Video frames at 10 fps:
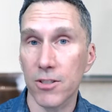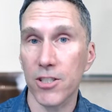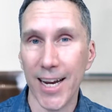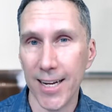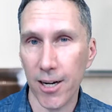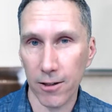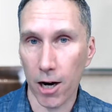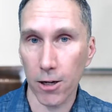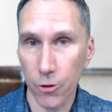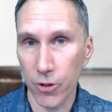checking
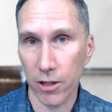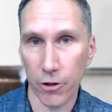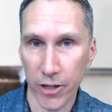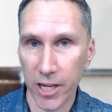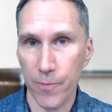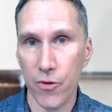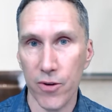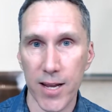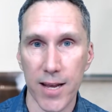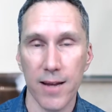our learning
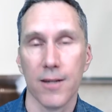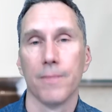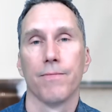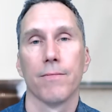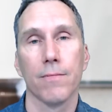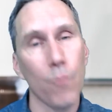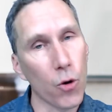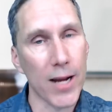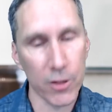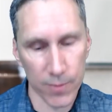community, more
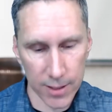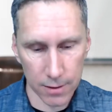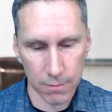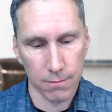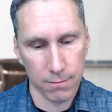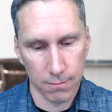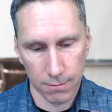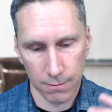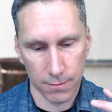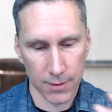announcements,
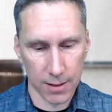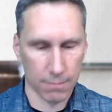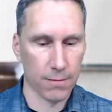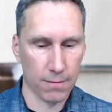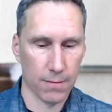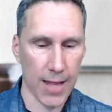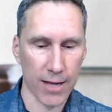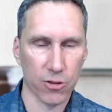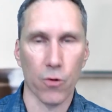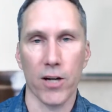
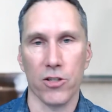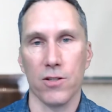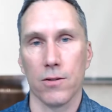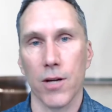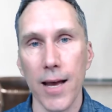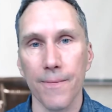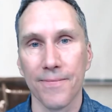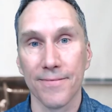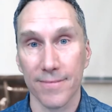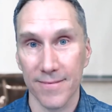extra questions. Okay,
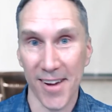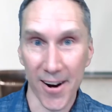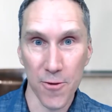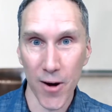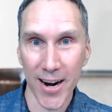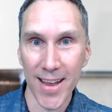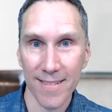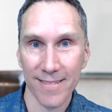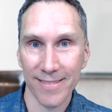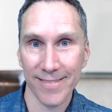are you ready?
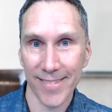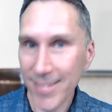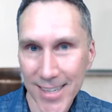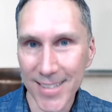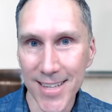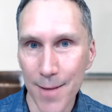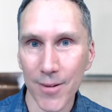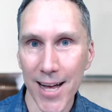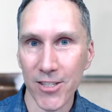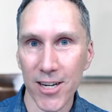Did I say I'm
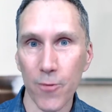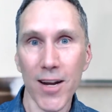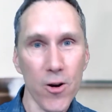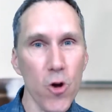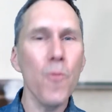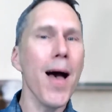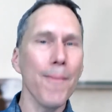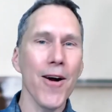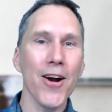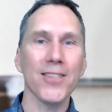glad you're here? We got new
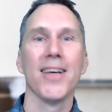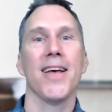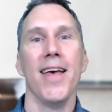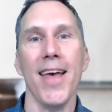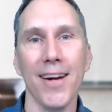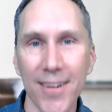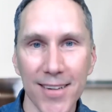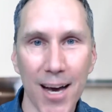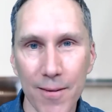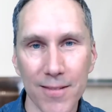members,
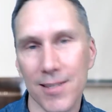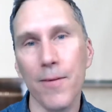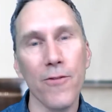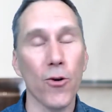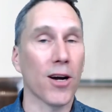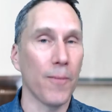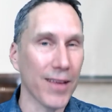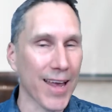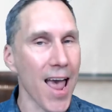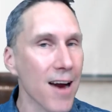and some of you are coming
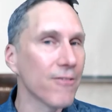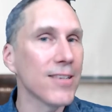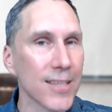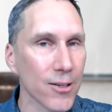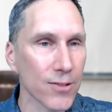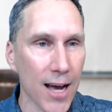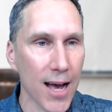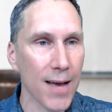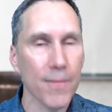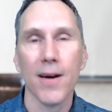like every single
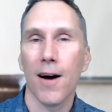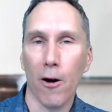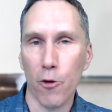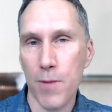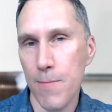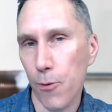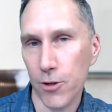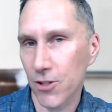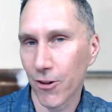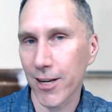time. Other people are
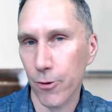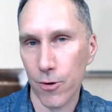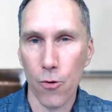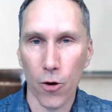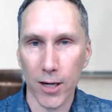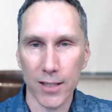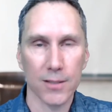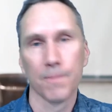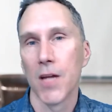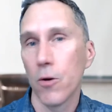just looking at the
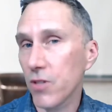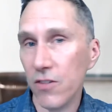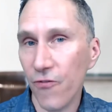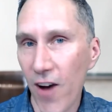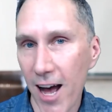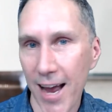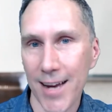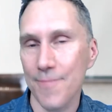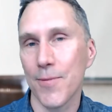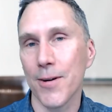recordings, which is
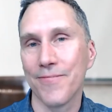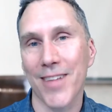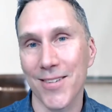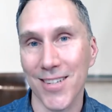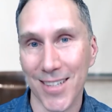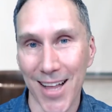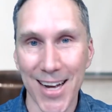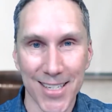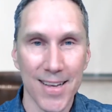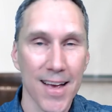fine, but I'm just
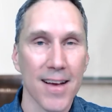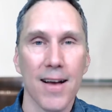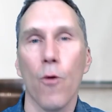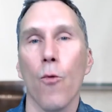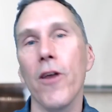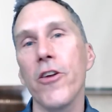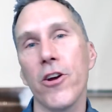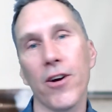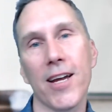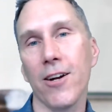glad to, whether
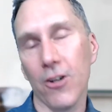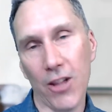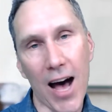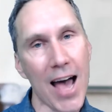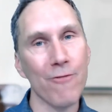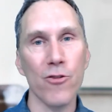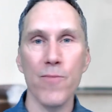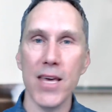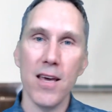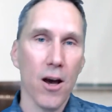you're here live with
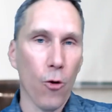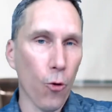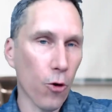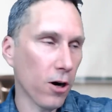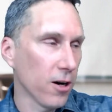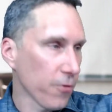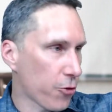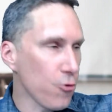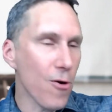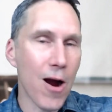me or
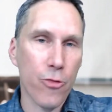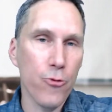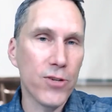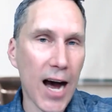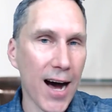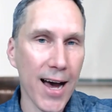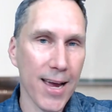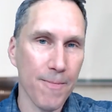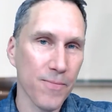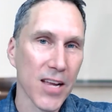through
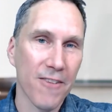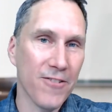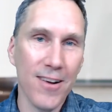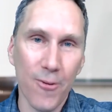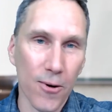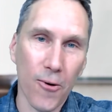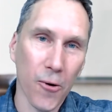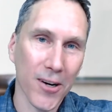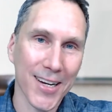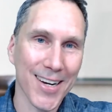time via the
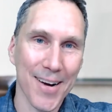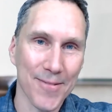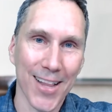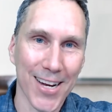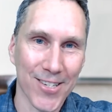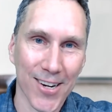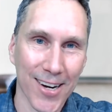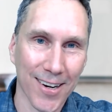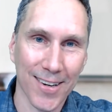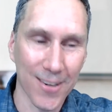recording, I'm glad you're
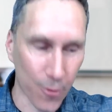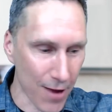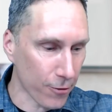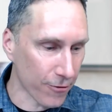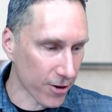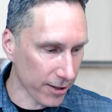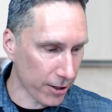here and grateful for your